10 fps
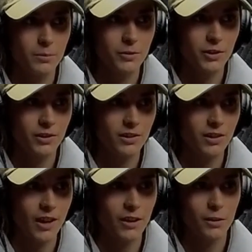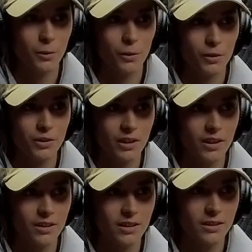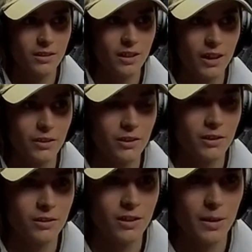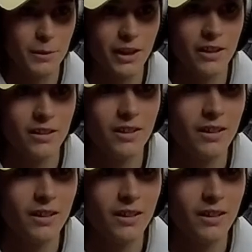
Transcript: Just setting goals, like, as you come in,